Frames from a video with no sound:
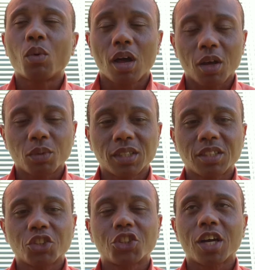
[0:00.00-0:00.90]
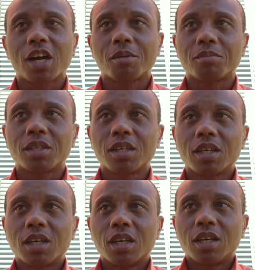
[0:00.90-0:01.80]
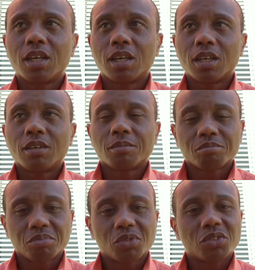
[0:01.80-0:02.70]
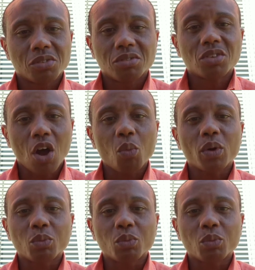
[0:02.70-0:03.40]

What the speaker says: while I was at the shop, saw